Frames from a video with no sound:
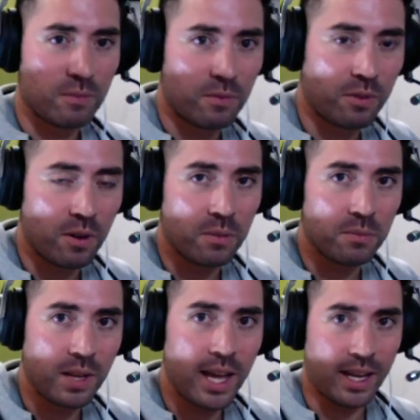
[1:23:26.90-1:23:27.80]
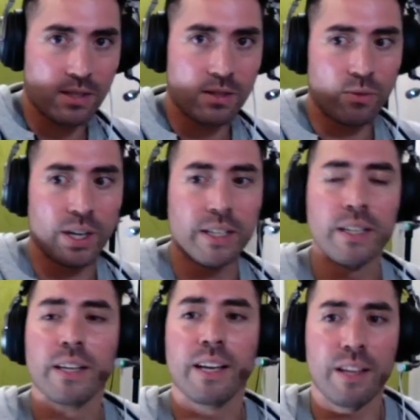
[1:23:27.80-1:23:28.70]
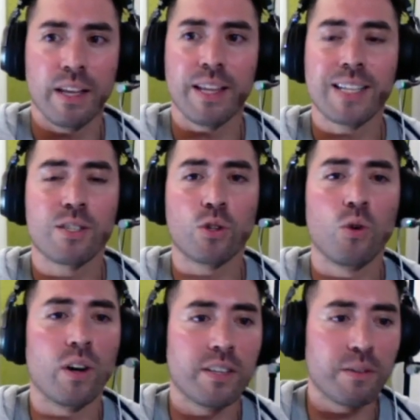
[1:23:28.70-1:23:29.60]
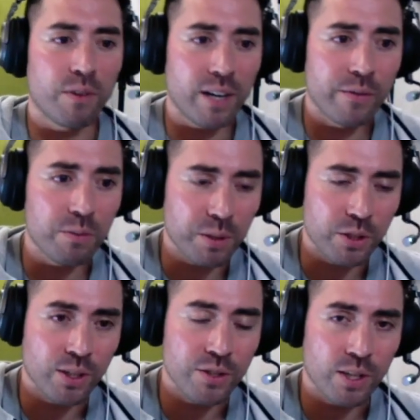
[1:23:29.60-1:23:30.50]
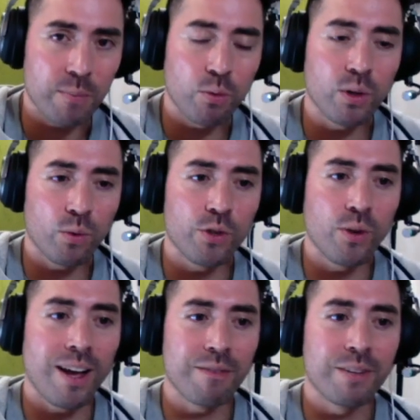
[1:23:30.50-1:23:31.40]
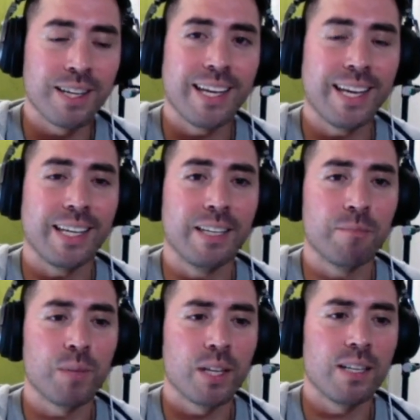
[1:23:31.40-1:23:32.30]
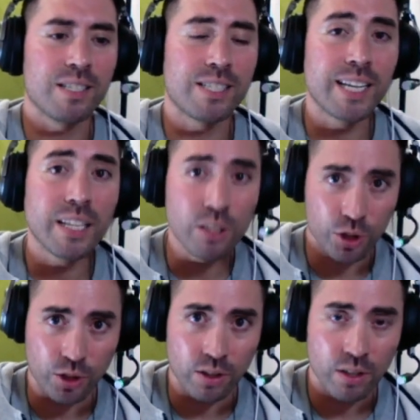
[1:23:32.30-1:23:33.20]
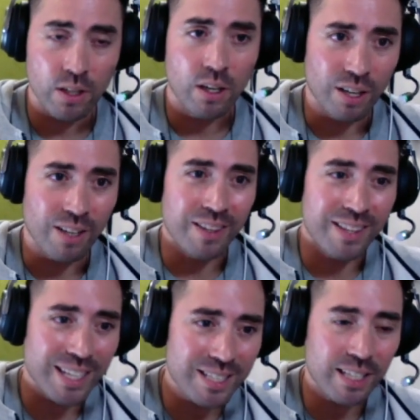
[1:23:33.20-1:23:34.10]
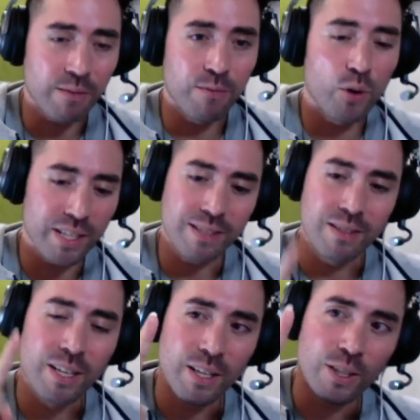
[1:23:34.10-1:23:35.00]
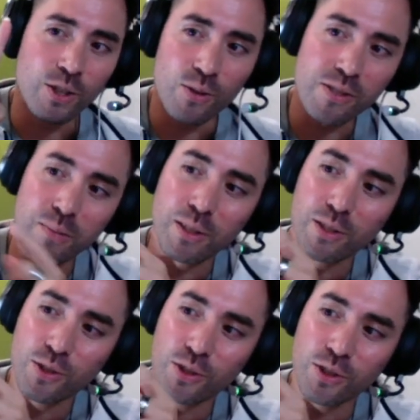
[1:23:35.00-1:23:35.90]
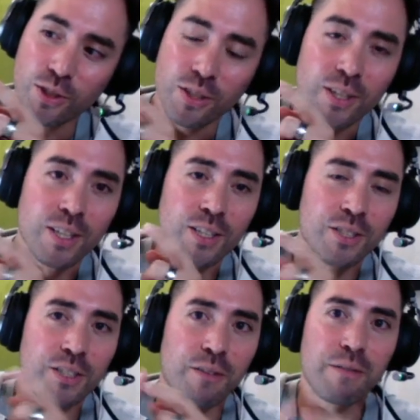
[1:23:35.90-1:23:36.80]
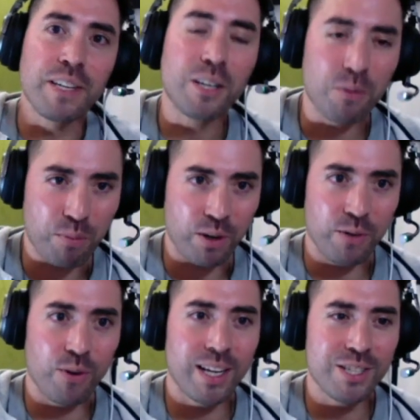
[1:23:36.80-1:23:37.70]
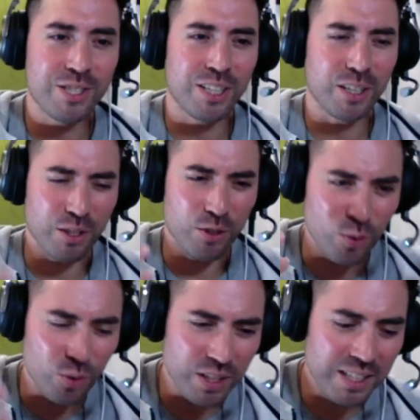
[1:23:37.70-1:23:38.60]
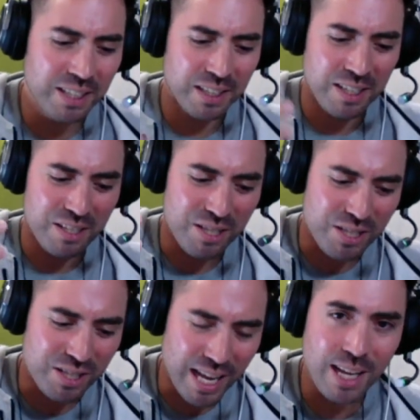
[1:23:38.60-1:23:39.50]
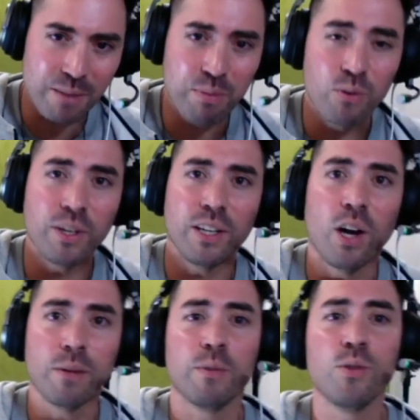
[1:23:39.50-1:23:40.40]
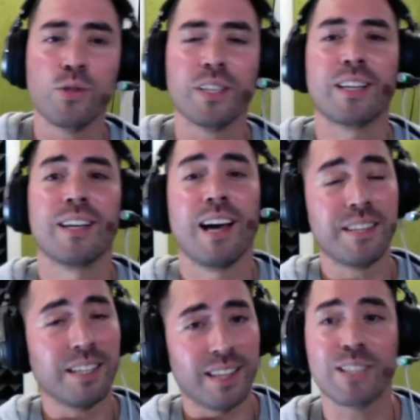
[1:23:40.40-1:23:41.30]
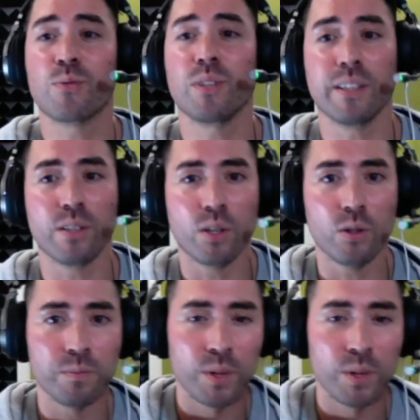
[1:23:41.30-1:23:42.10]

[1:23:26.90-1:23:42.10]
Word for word: from X, right? And, and that's the goal, I think, for everybody. You get to that point where you have a, a signature, an authentic voice. You know, similar to your to your fingerprint, right? Just like, like a unique standpoint on music. I think that's really the goal.